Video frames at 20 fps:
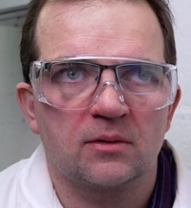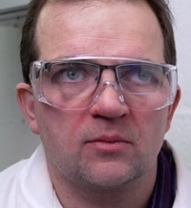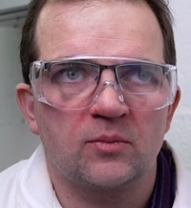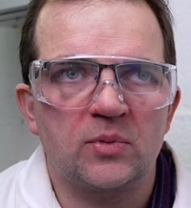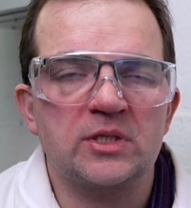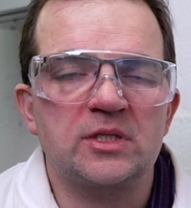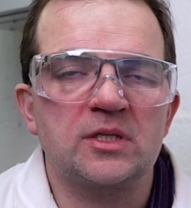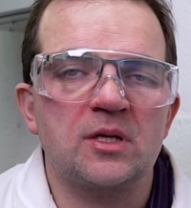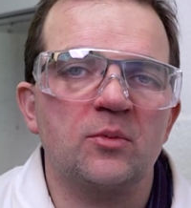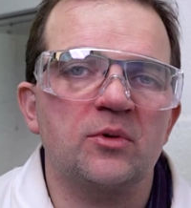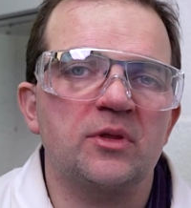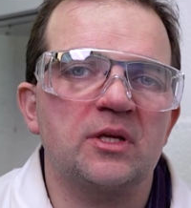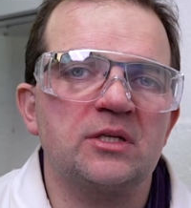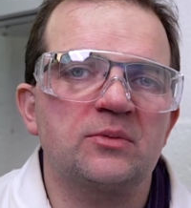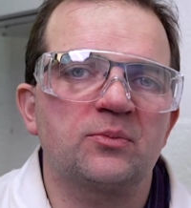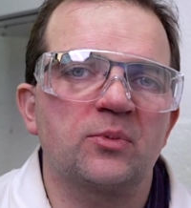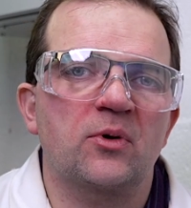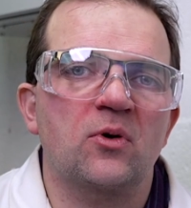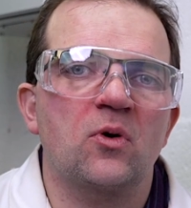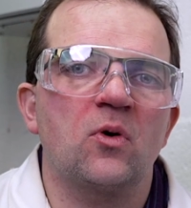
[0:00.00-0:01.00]
But some of these
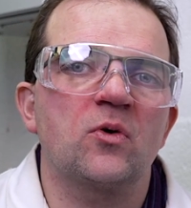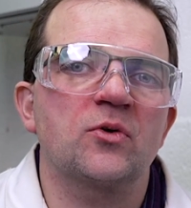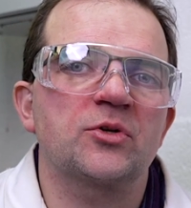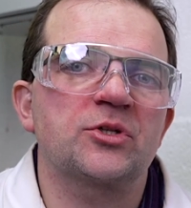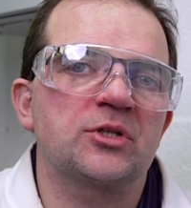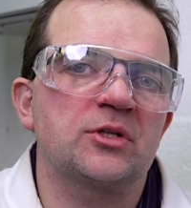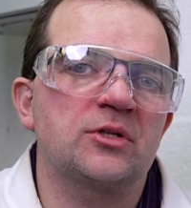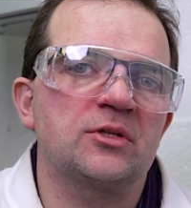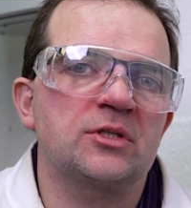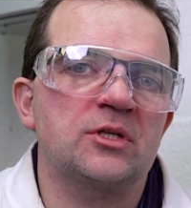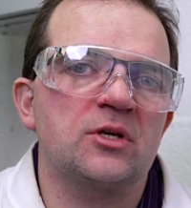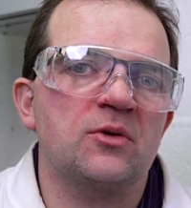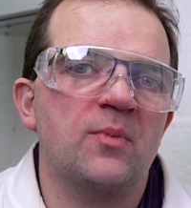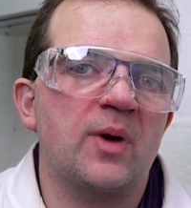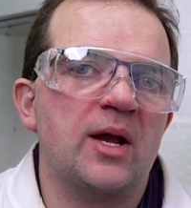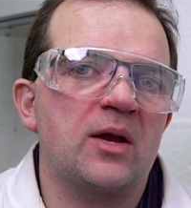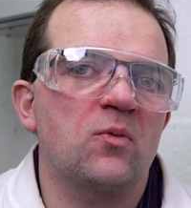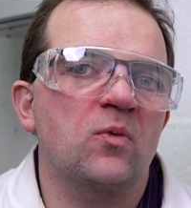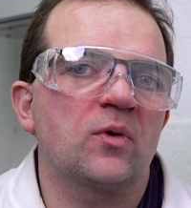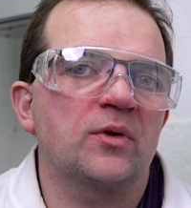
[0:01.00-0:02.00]
precautions you
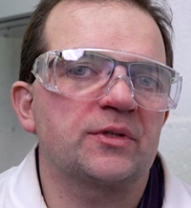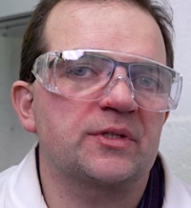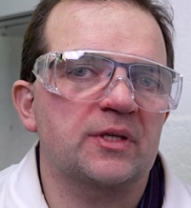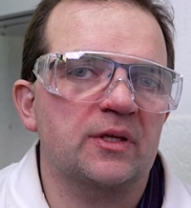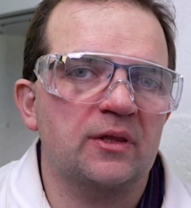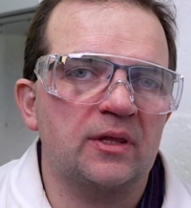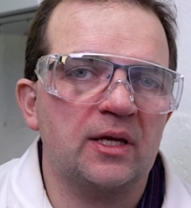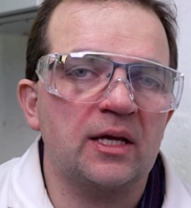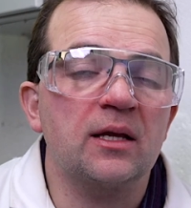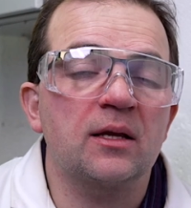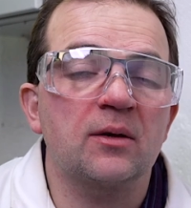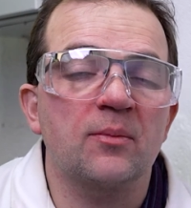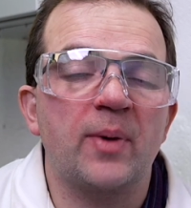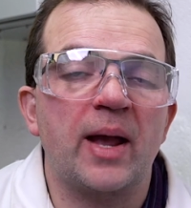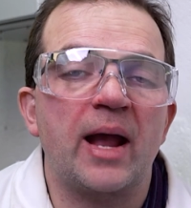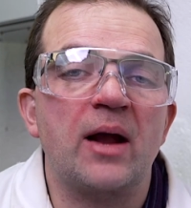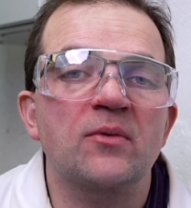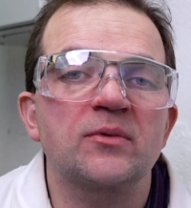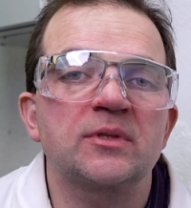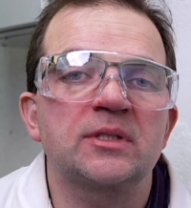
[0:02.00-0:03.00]
may want to think
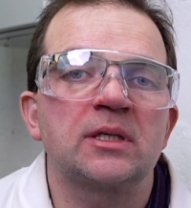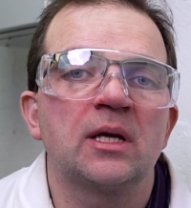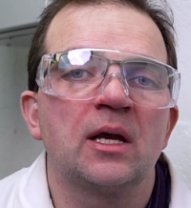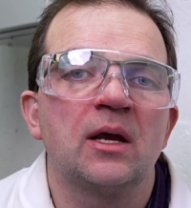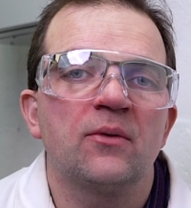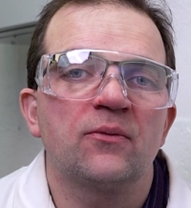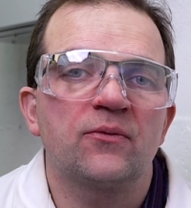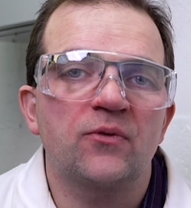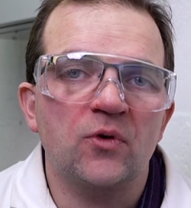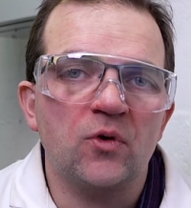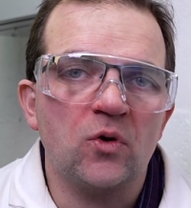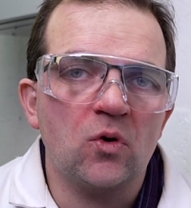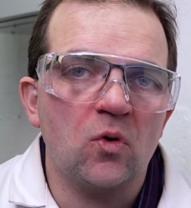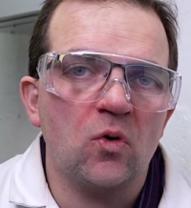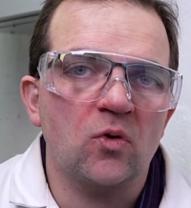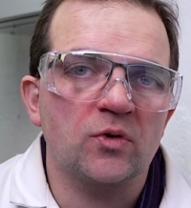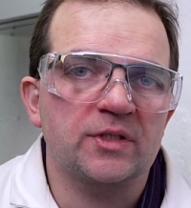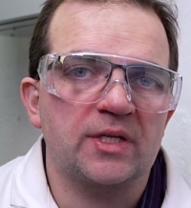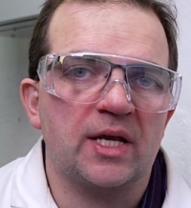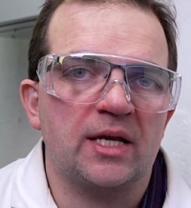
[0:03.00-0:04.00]
about for
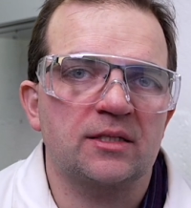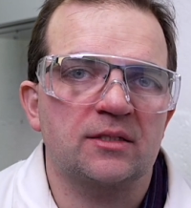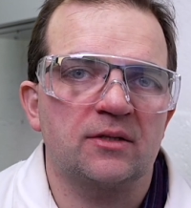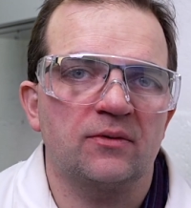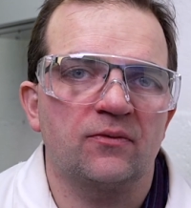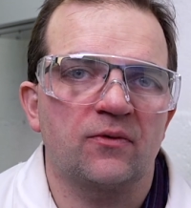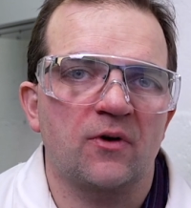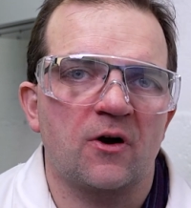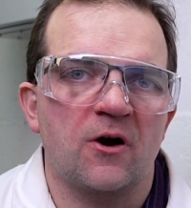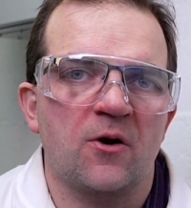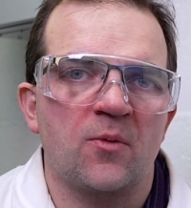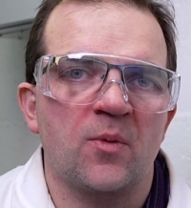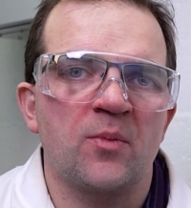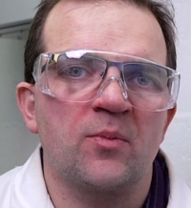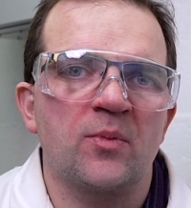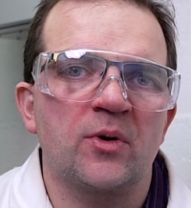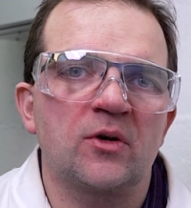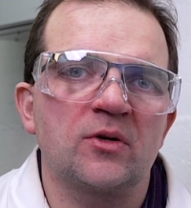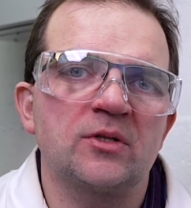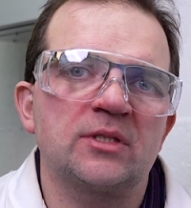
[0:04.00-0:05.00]
your test
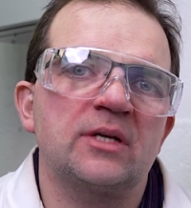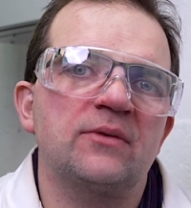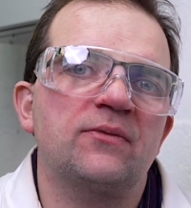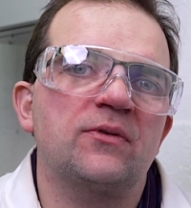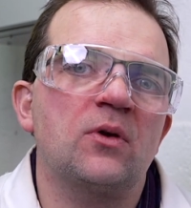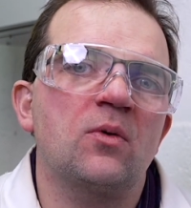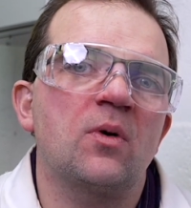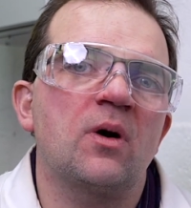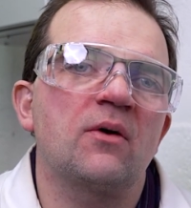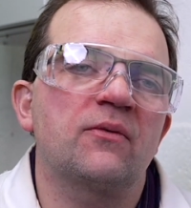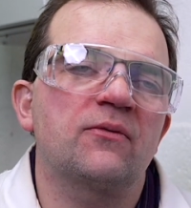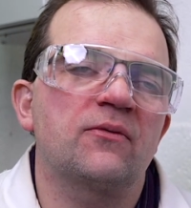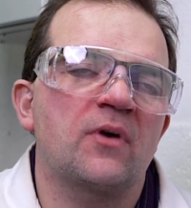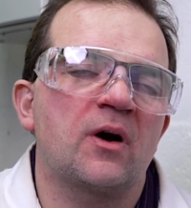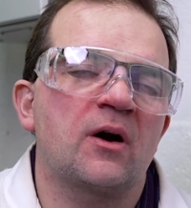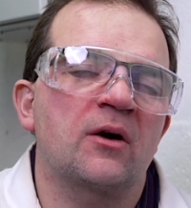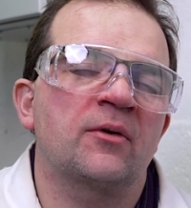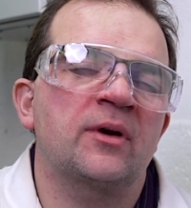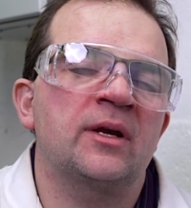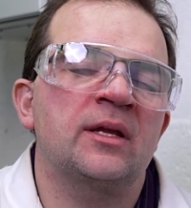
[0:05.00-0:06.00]
environment, because if you are
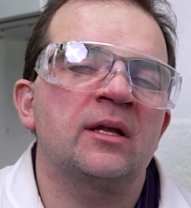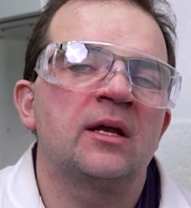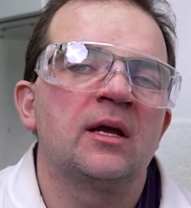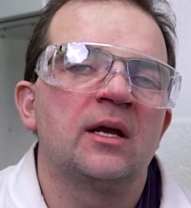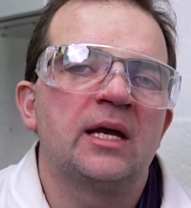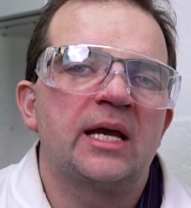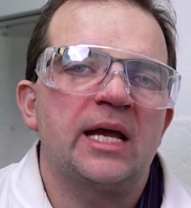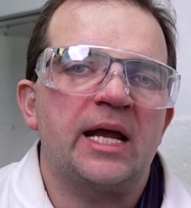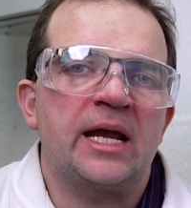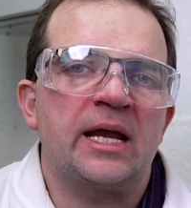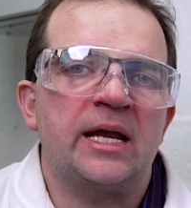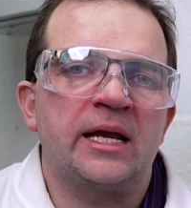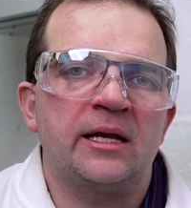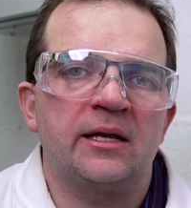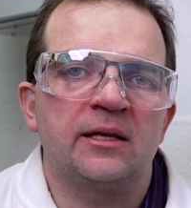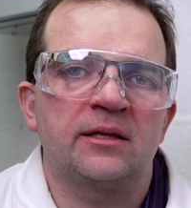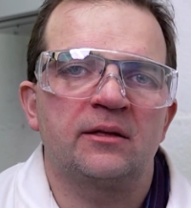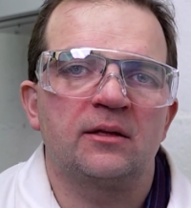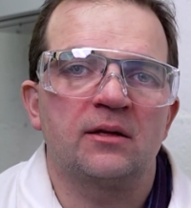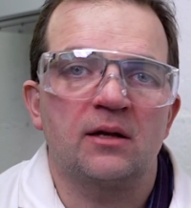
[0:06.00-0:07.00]
firing
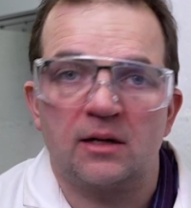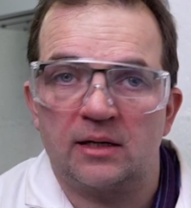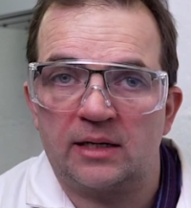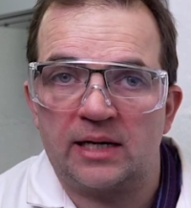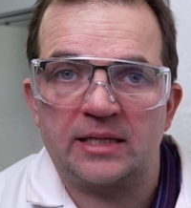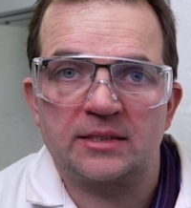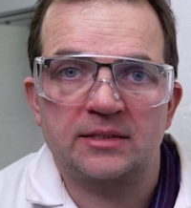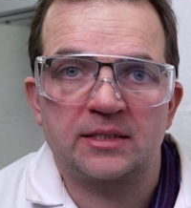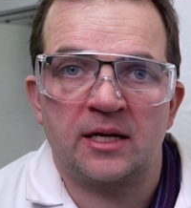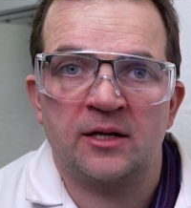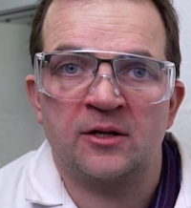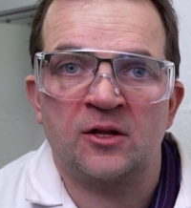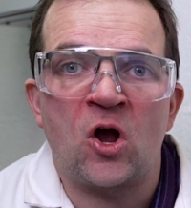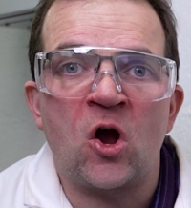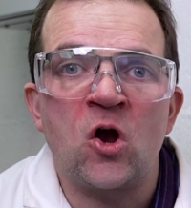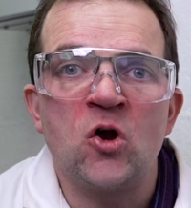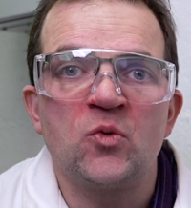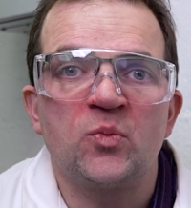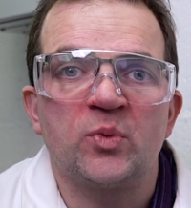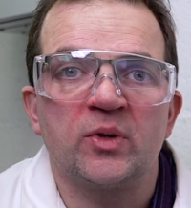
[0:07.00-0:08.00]
in, let's say, an
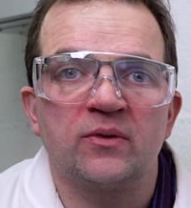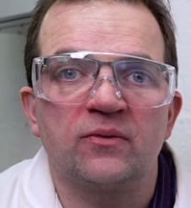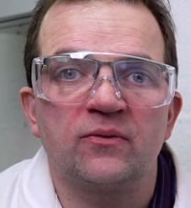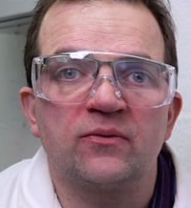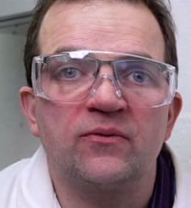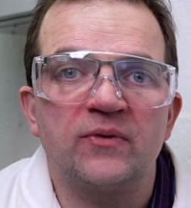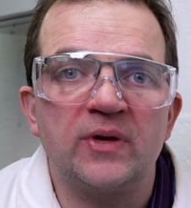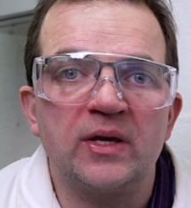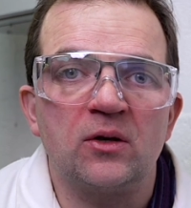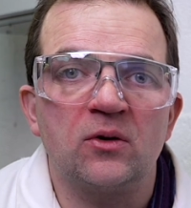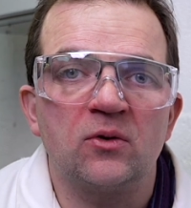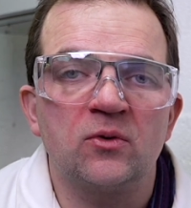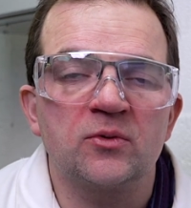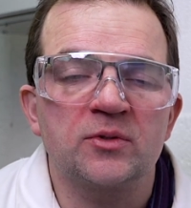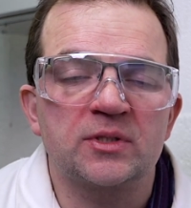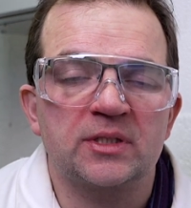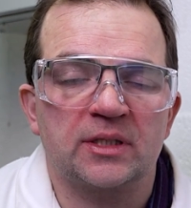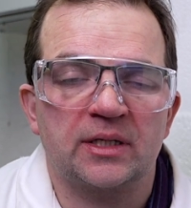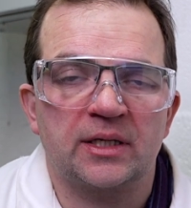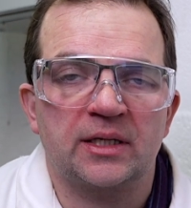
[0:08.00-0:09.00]
open
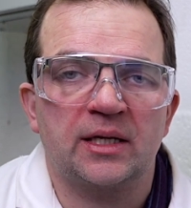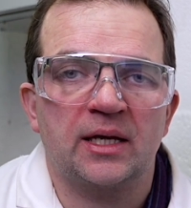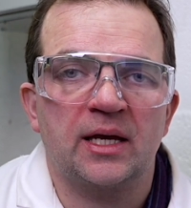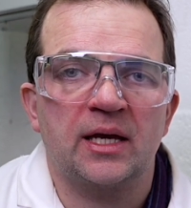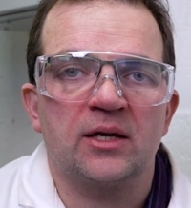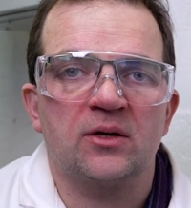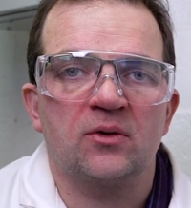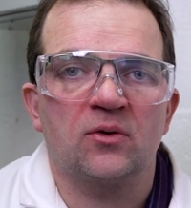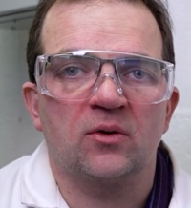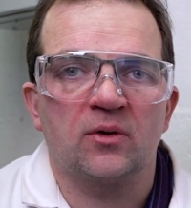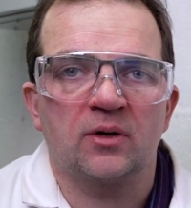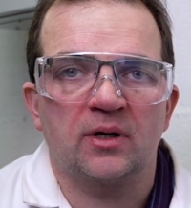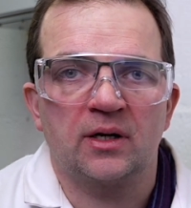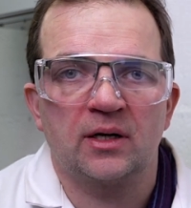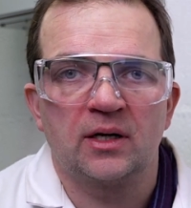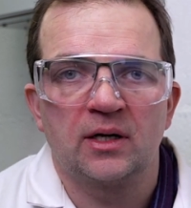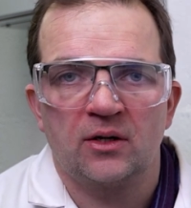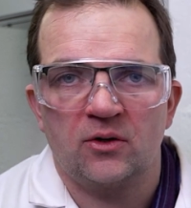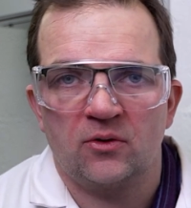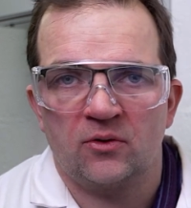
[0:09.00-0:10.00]
field, okay, or
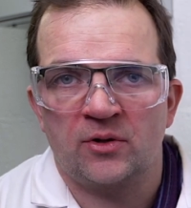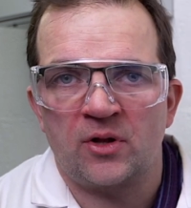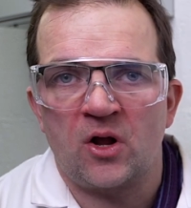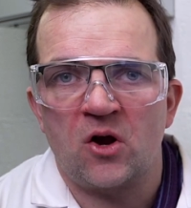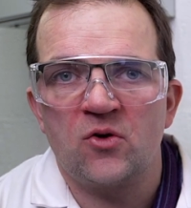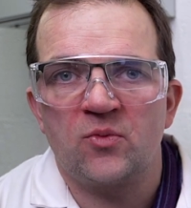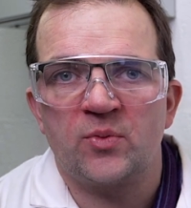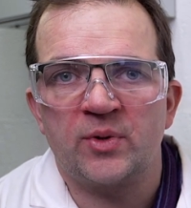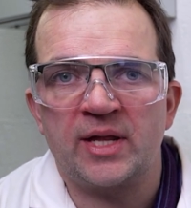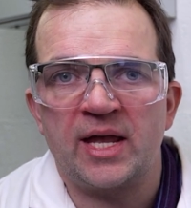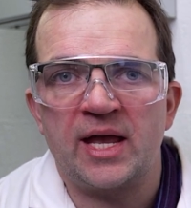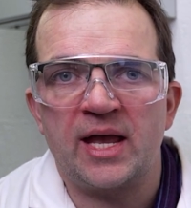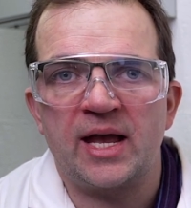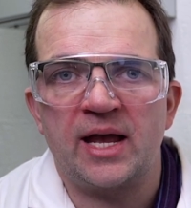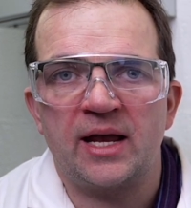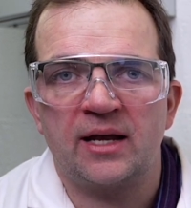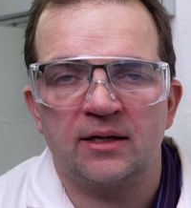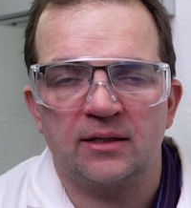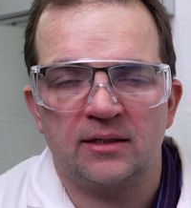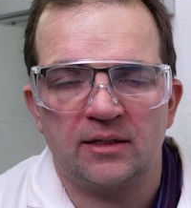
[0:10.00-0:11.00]
an open
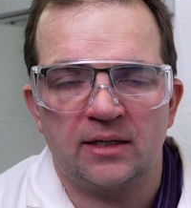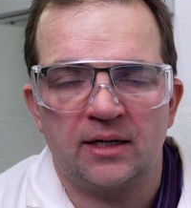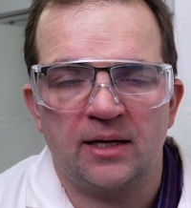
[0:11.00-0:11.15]
air,